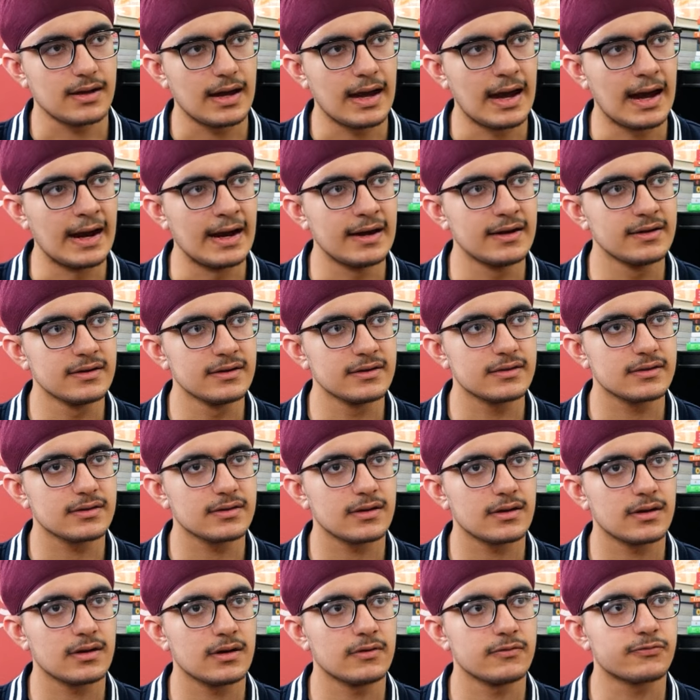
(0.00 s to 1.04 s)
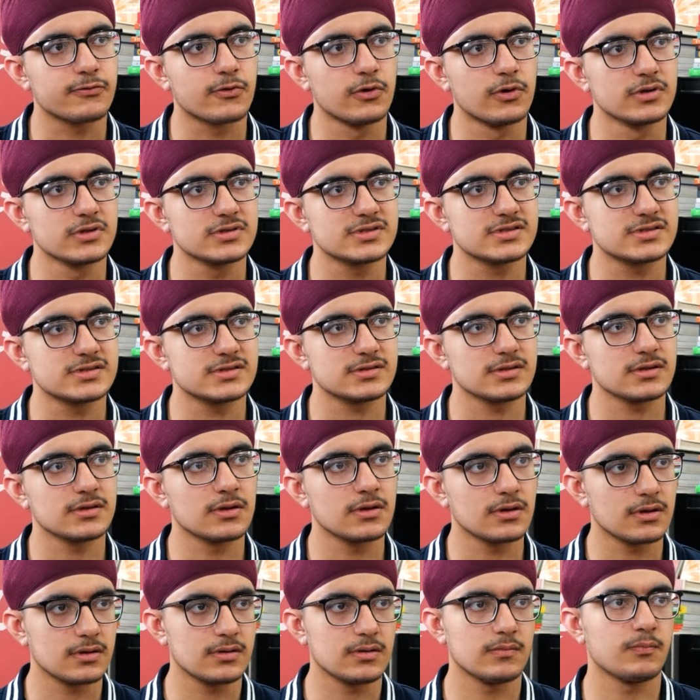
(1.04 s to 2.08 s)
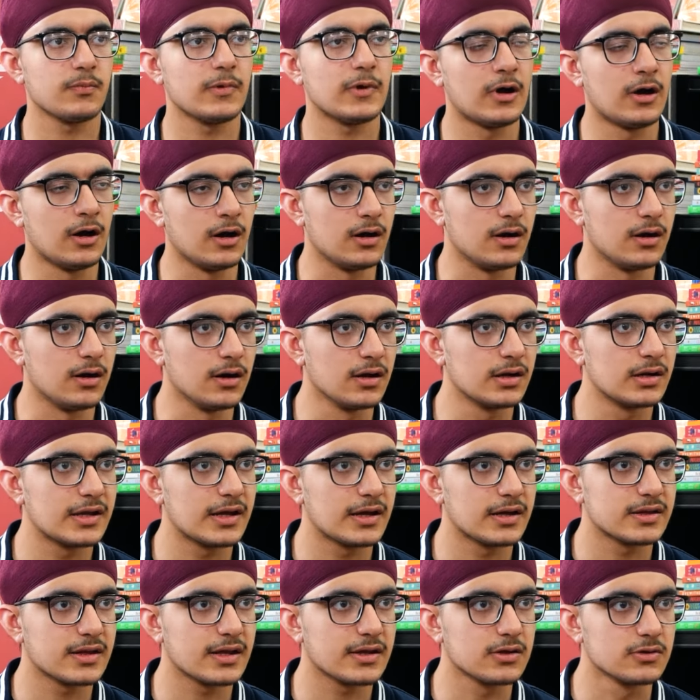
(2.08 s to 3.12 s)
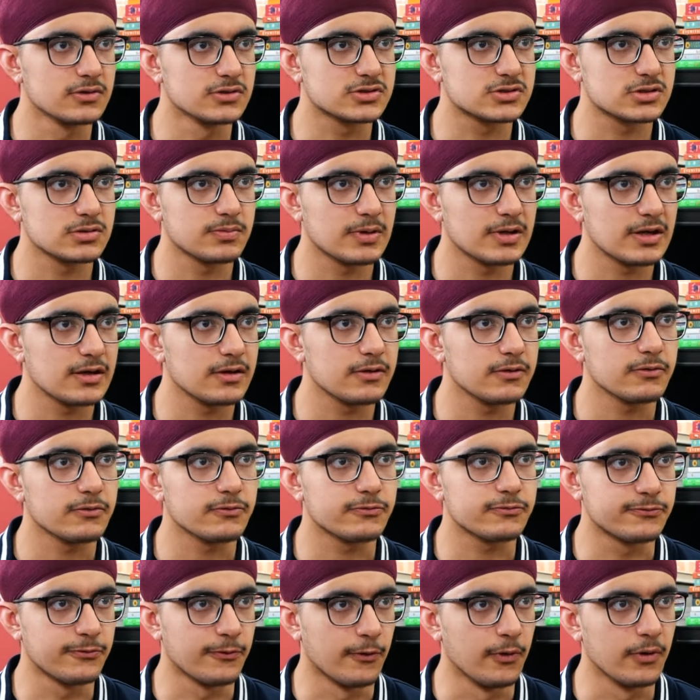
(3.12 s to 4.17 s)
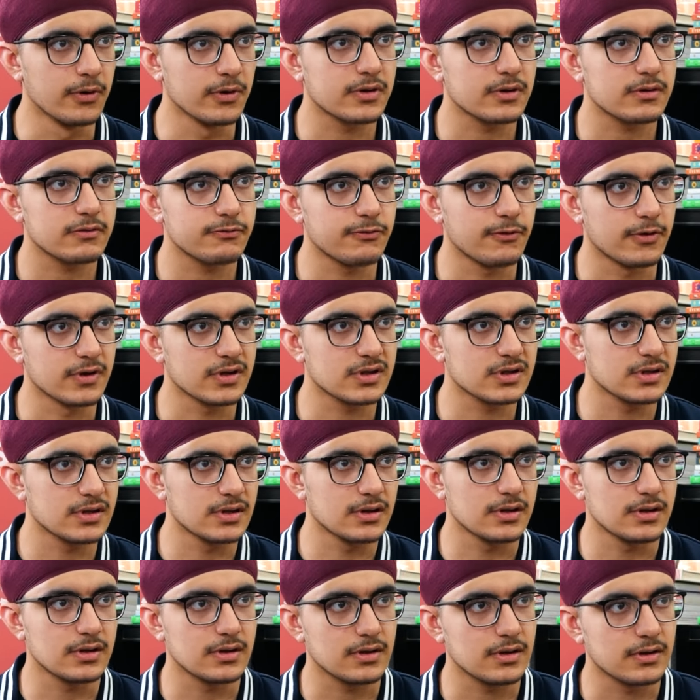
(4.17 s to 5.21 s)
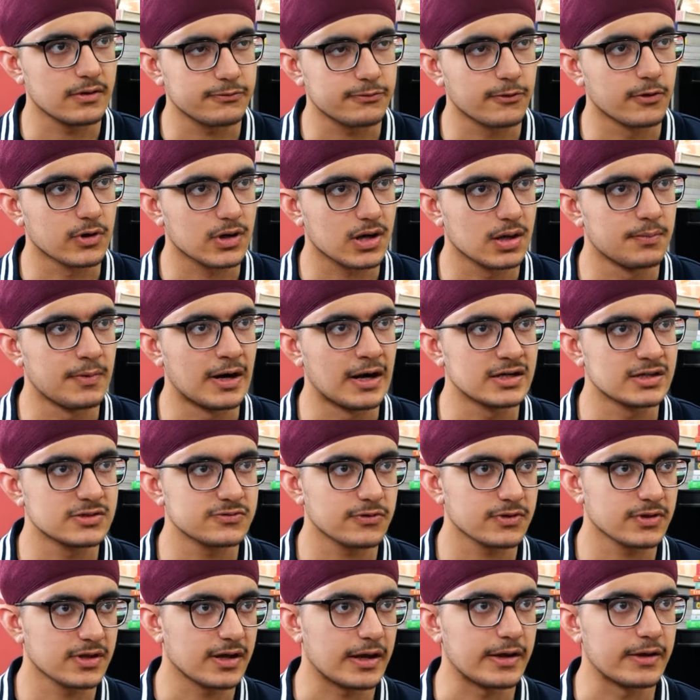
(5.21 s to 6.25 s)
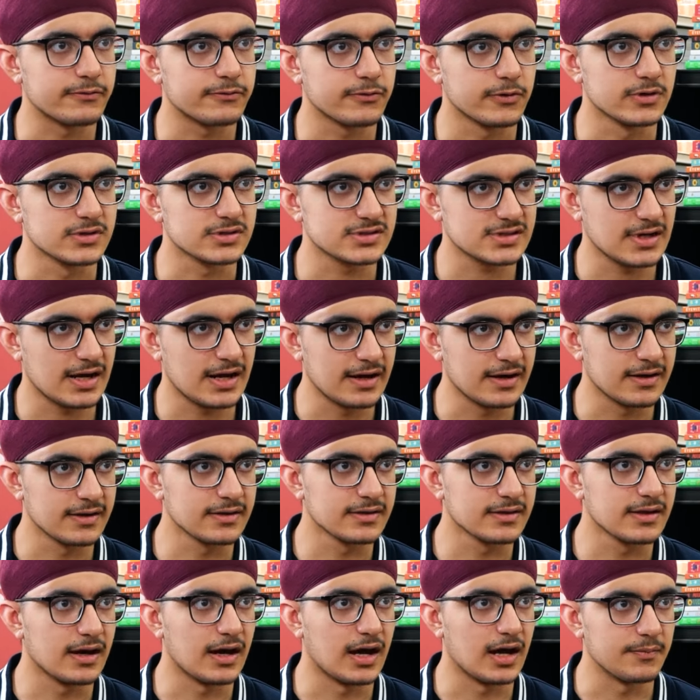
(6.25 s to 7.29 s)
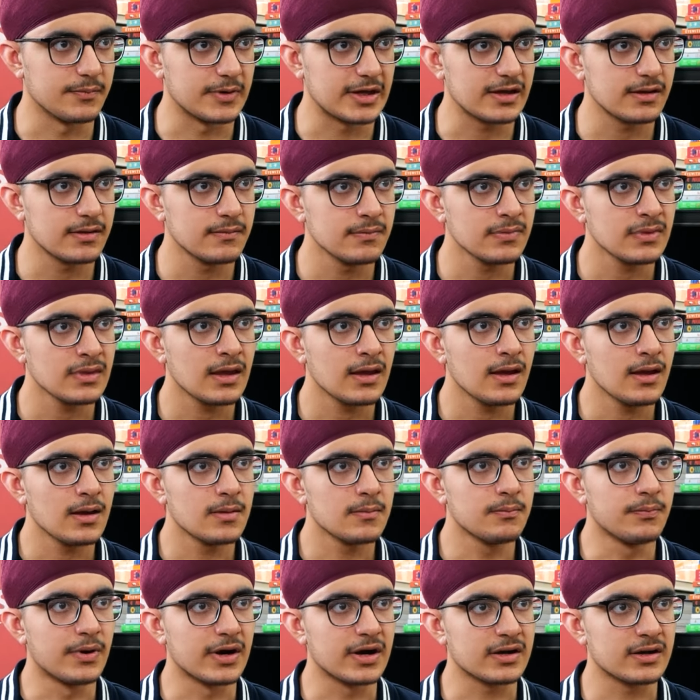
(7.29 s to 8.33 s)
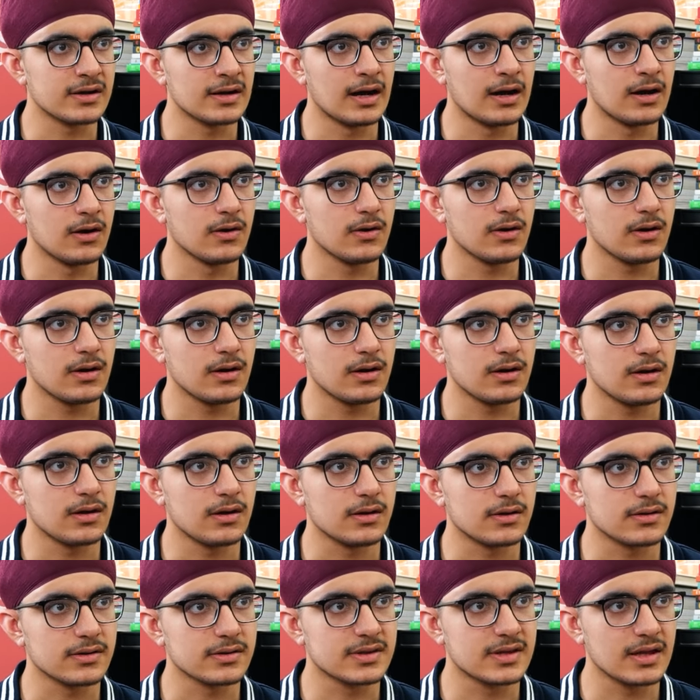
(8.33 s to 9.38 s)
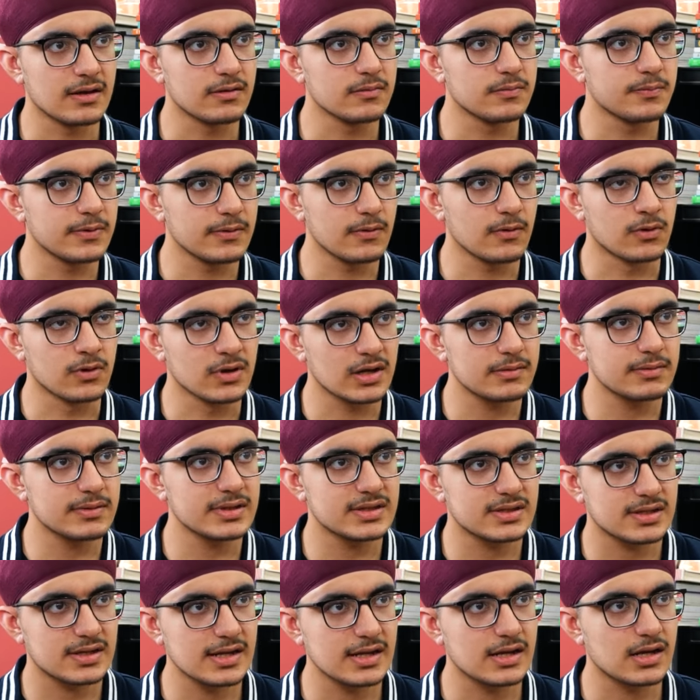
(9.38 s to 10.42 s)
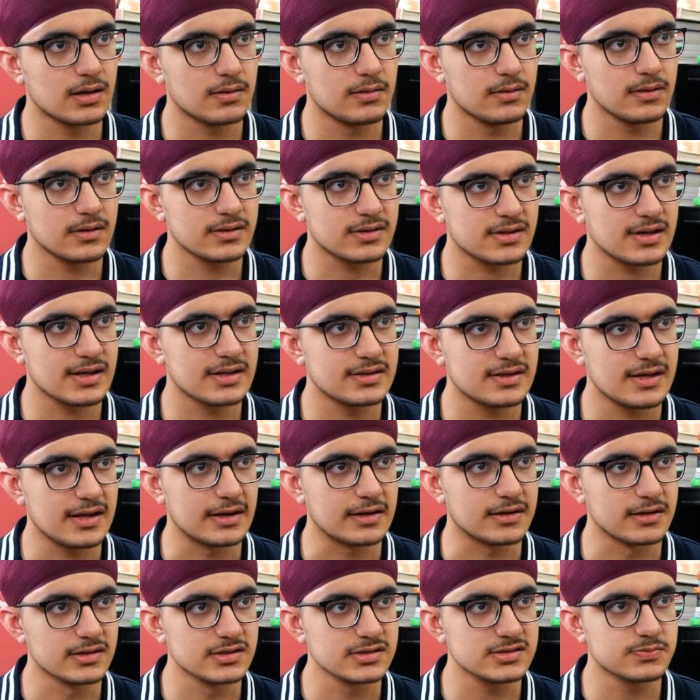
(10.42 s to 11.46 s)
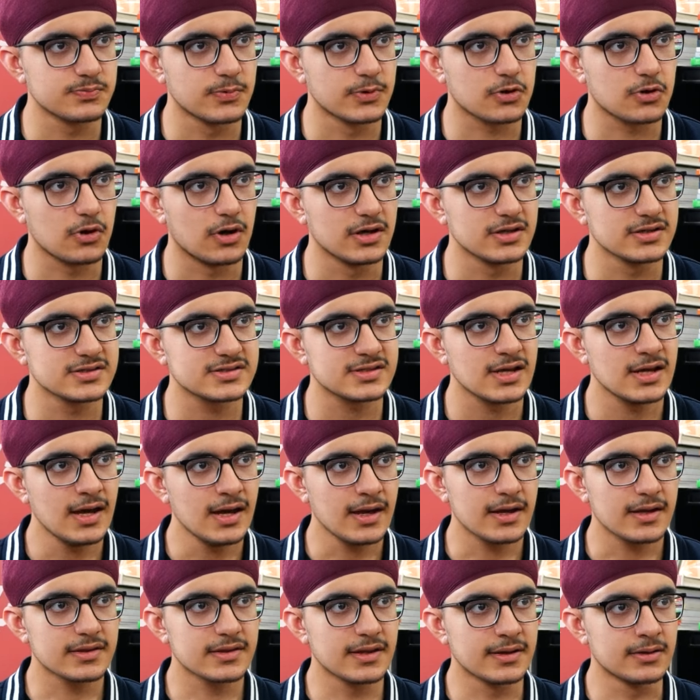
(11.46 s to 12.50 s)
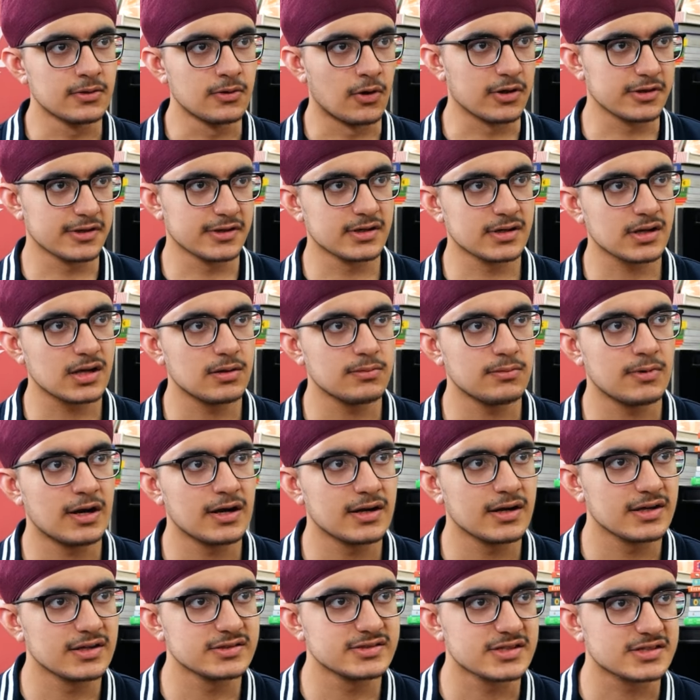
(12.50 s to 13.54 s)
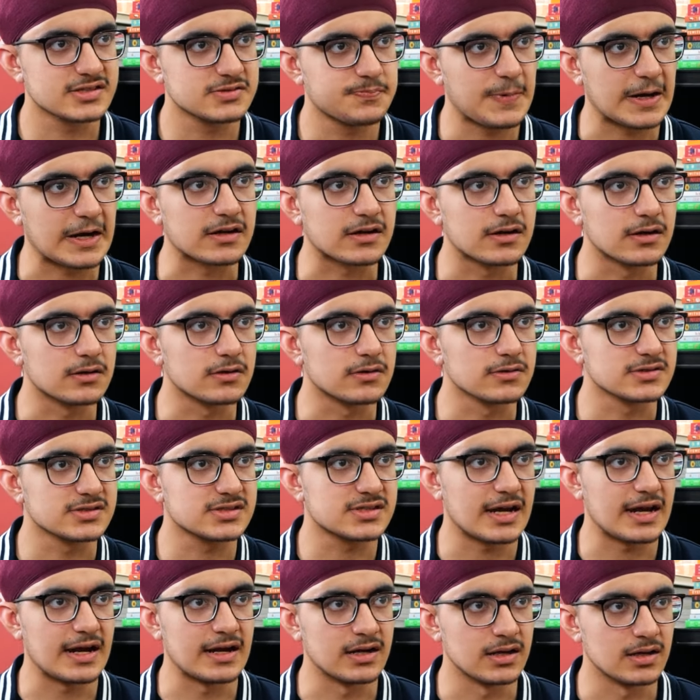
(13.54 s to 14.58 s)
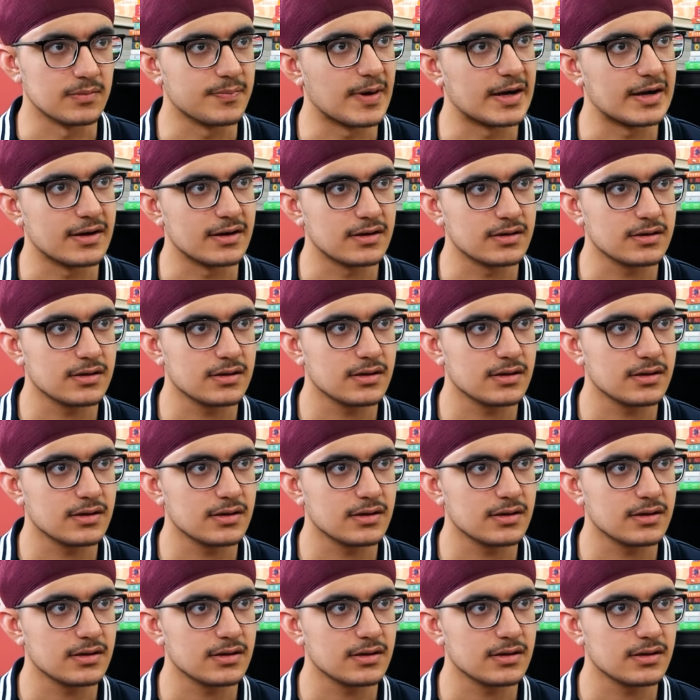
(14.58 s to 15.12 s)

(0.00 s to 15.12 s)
And of course, earlier there used to be 4 for the 4 commands for the Air Force and the Army. But now there will only be 3 theaters because the Northern Command is expected to stay independent.